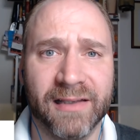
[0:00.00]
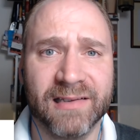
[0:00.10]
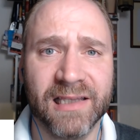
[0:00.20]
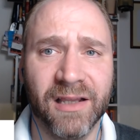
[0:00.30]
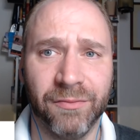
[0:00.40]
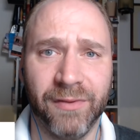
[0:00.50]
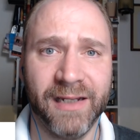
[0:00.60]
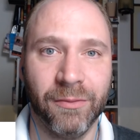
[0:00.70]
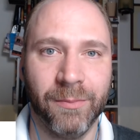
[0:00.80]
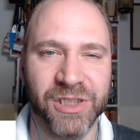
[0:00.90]
Is it the
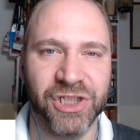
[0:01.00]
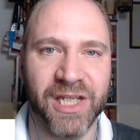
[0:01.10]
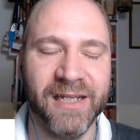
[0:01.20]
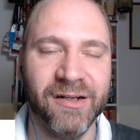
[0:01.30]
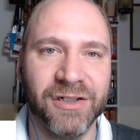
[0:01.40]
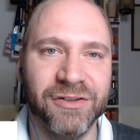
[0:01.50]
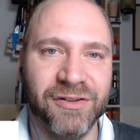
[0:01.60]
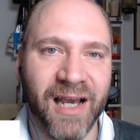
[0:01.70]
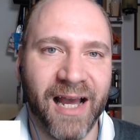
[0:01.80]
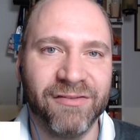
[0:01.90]
Read-O machine, or do
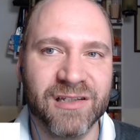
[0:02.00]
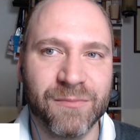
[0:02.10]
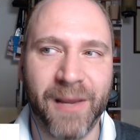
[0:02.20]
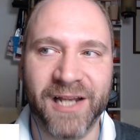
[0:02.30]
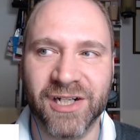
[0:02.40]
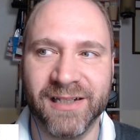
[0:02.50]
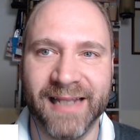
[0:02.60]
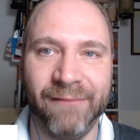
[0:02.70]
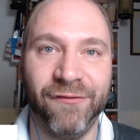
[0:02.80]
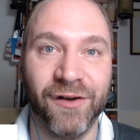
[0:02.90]
you have a special
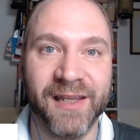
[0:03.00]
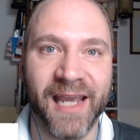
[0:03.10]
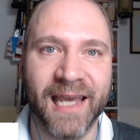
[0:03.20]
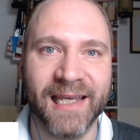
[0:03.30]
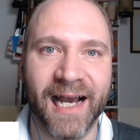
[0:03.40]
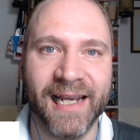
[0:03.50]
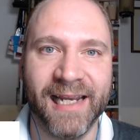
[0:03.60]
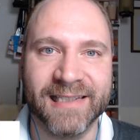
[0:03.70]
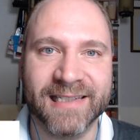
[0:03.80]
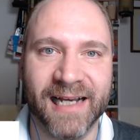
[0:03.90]
name for the AI
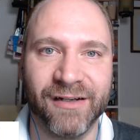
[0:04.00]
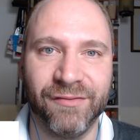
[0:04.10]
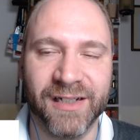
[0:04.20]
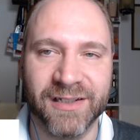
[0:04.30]
inside of